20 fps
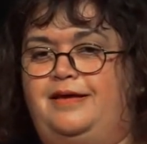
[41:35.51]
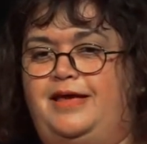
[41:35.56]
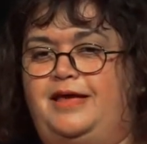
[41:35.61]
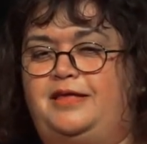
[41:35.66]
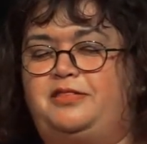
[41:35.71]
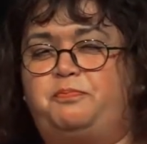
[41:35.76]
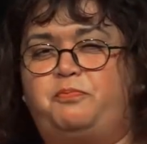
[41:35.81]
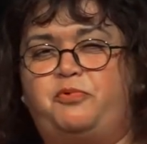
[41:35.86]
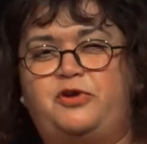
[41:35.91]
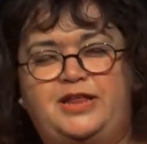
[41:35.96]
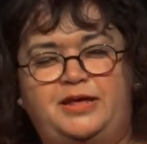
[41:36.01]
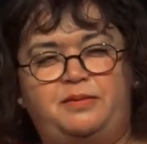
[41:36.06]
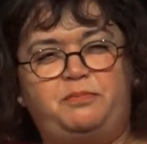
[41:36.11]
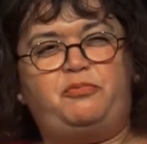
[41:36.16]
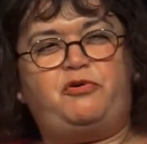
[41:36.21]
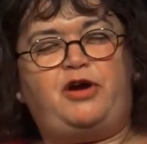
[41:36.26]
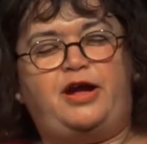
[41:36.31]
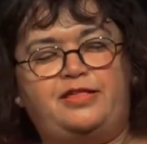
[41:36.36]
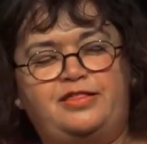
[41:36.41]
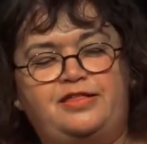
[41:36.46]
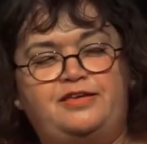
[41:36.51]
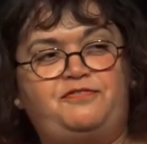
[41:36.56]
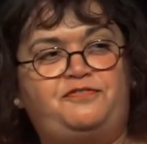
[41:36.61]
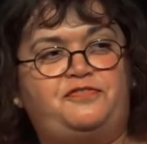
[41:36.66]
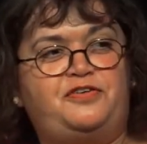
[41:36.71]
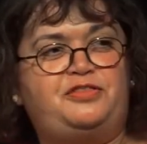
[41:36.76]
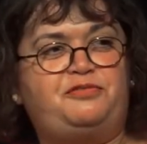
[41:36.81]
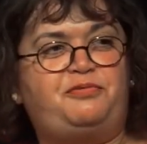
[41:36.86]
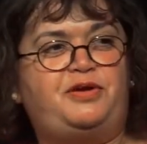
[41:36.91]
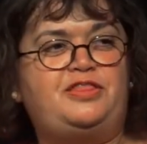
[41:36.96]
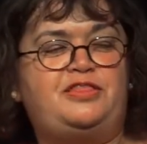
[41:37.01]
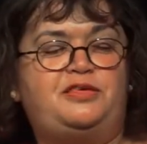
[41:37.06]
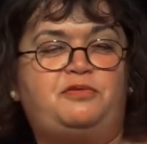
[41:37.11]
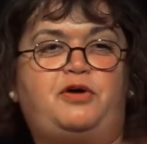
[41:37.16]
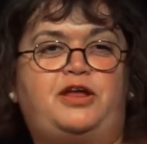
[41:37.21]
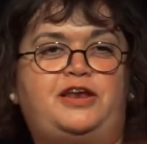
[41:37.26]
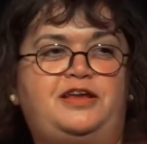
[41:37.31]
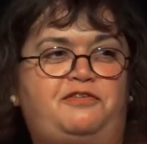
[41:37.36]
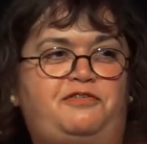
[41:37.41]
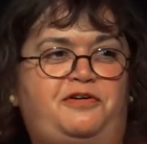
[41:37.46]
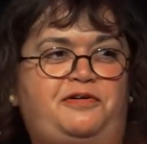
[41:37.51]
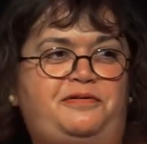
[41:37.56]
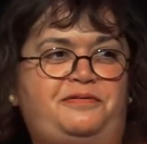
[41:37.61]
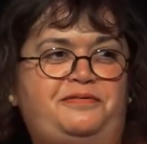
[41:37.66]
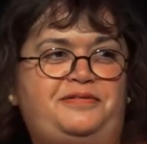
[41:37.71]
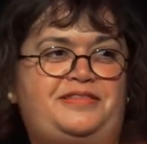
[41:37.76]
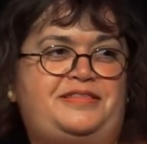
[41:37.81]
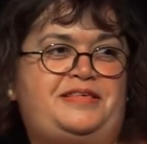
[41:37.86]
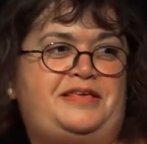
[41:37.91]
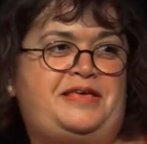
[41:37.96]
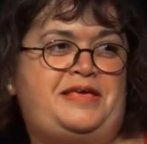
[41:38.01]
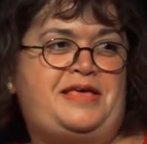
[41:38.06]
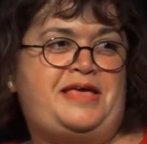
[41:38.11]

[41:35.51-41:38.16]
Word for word: is pretty impressive for a 21 year old.